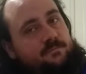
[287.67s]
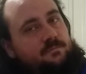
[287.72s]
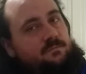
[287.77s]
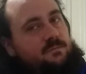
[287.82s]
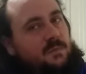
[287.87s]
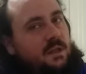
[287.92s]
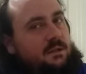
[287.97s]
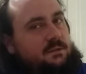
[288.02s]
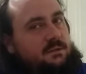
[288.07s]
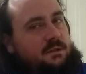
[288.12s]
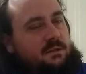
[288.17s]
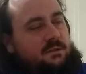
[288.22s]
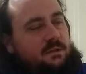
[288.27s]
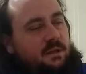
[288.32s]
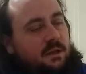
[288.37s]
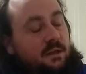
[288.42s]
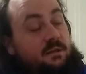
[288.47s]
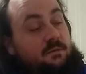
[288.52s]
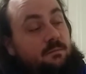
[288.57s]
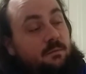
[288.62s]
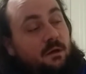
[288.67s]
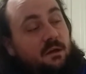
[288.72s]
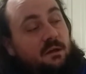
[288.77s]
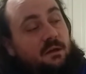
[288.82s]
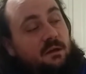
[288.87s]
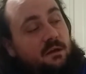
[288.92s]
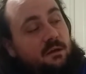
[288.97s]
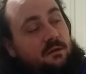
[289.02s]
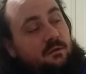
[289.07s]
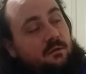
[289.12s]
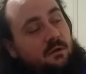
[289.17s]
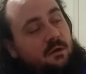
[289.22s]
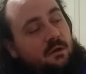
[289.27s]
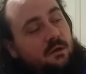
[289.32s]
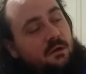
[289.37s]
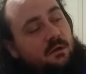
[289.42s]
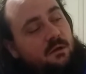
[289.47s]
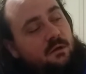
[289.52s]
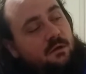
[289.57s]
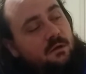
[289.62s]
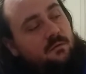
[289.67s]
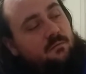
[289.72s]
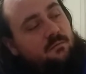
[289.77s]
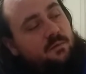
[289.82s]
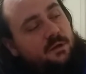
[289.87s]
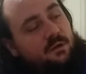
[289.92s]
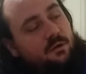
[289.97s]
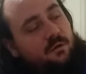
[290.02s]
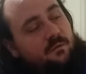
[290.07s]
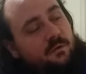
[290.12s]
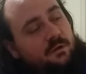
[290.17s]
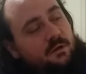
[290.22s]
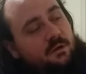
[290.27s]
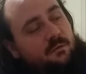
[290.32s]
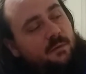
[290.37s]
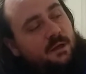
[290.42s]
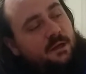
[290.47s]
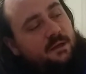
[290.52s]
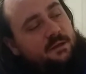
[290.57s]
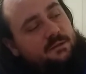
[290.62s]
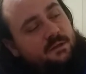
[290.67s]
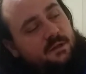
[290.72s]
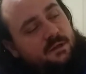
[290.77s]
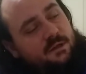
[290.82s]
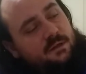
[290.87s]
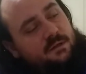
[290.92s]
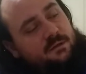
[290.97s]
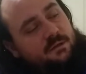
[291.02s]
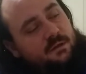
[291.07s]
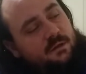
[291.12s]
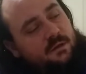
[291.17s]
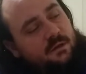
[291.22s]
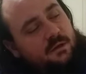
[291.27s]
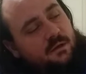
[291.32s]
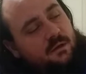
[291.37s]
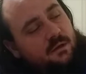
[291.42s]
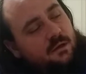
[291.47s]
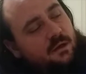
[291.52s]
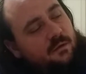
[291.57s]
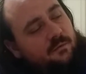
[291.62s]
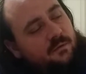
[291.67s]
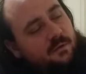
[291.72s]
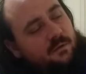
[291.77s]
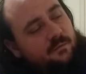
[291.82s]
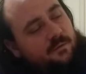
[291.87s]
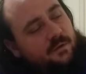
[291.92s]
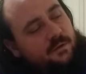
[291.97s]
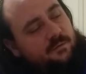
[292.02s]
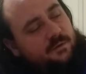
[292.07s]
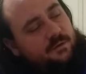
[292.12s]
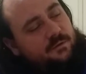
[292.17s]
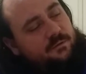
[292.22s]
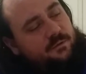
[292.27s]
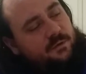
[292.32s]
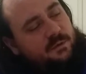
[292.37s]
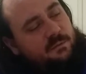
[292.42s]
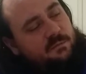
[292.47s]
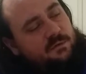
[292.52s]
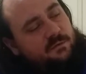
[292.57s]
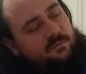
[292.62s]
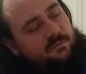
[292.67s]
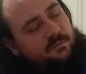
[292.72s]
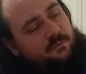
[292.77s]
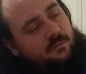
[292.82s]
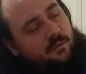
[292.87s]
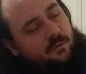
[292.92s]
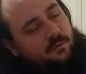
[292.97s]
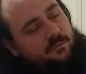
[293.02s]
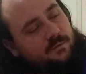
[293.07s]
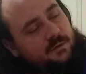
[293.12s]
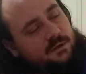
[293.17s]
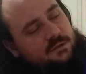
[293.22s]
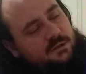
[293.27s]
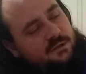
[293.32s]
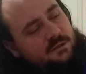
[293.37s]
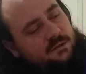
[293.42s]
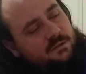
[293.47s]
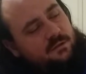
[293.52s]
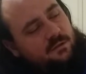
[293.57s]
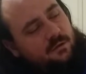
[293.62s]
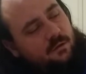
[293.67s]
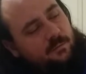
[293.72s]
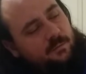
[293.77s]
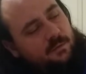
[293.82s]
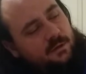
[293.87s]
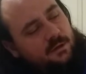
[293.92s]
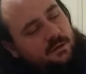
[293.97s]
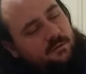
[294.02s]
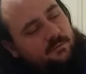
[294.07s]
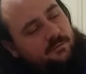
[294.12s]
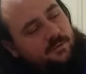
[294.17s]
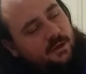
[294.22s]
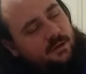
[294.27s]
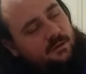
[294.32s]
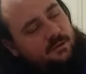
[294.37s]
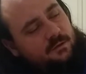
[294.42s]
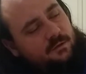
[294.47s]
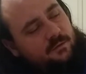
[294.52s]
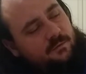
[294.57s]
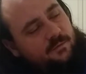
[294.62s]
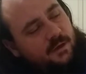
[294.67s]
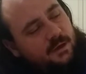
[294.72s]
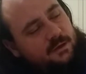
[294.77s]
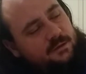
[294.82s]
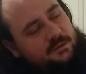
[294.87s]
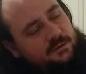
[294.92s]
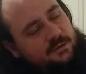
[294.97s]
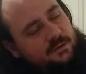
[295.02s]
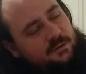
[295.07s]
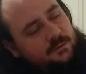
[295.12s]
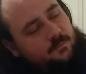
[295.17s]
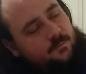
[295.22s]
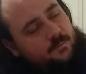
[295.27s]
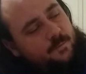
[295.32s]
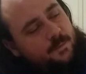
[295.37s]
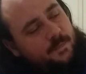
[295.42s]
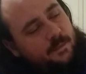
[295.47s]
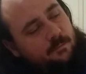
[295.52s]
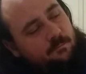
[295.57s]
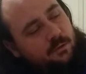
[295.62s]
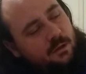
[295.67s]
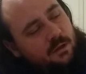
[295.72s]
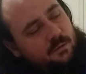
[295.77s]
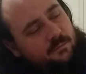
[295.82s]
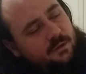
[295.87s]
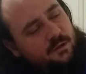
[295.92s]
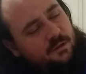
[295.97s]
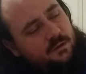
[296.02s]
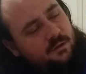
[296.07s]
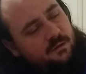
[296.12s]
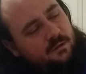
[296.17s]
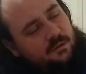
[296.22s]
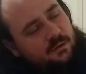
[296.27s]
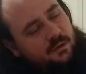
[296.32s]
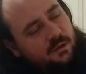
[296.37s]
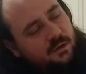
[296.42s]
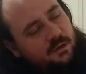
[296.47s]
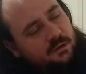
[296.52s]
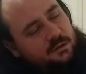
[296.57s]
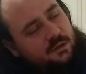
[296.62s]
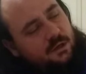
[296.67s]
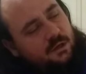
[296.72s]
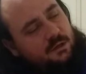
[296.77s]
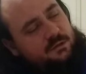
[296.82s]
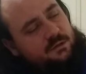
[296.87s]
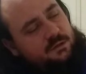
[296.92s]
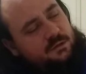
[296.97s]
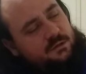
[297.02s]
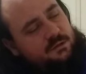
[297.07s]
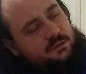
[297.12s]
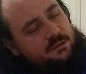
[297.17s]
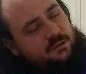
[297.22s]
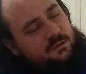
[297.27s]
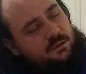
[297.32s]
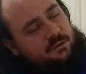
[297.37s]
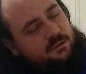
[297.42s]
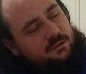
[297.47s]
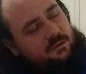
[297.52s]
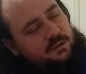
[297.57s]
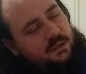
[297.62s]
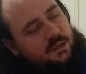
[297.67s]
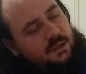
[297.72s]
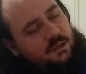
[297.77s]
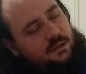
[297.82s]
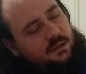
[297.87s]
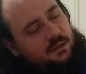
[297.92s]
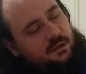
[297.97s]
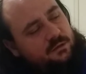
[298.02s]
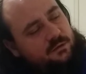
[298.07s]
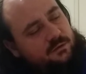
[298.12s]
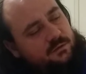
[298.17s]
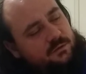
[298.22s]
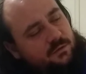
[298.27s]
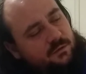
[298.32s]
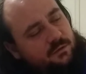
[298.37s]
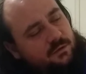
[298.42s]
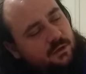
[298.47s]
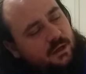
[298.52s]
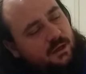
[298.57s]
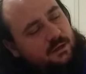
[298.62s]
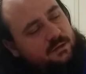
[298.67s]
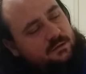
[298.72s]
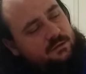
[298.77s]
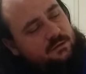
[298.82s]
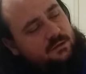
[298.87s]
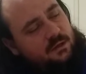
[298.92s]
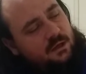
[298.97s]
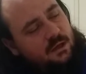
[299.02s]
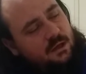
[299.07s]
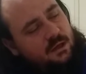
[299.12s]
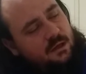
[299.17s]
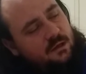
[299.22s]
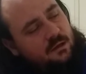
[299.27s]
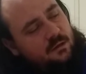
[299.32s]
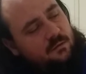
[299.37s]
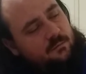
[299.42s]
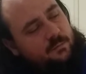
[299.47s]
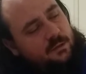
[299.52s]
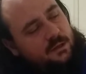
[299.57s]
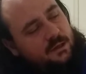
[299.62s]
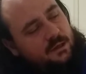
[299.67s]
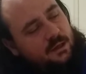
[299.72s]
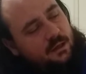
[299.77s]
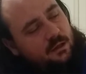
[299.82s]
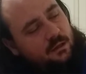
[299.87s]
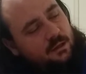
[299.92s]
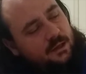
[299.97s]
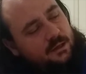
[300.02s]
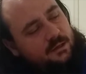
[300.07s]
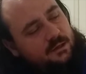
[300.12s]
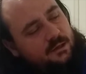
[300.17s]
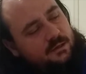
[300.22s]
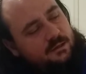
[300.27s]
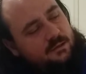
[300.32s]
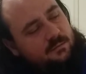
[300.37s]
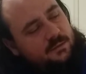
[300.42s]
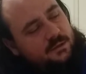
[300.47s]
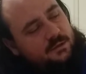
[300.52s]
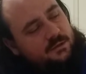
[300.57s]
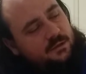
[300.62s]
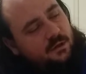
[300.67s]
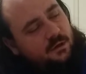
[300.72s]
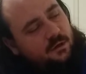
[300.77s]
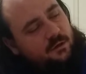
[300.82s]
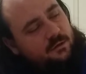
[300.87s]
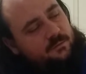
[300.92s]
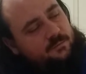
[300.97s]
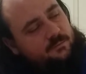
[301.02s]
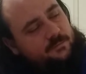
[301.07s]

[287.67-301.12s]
That sounds like it's probably it. Being overcome by anxieties. Having vivid dreams or visions, opening to fantasy, plumbing the unconscious, entertaining unusual thoughts, being outlandish and bizarre,